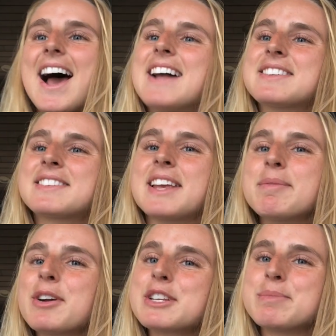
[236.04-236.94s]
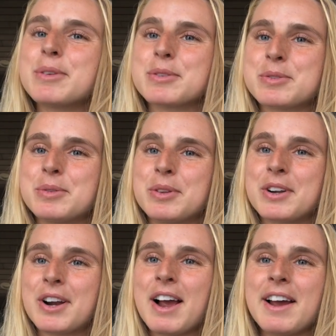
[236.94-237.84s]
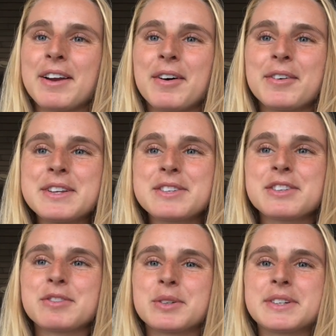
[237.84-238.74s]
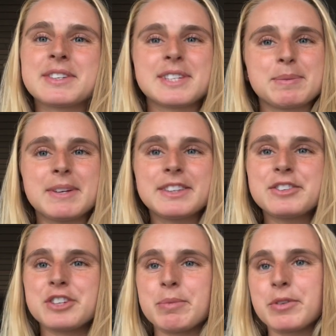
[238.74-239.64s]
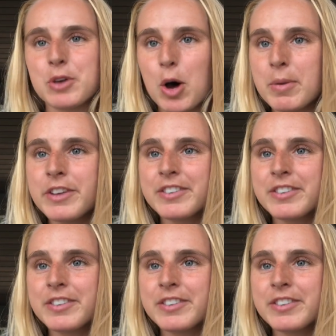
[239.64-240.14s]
As a St. Mark's middle schooler, I had always looked forward to sleeping in the gym with all my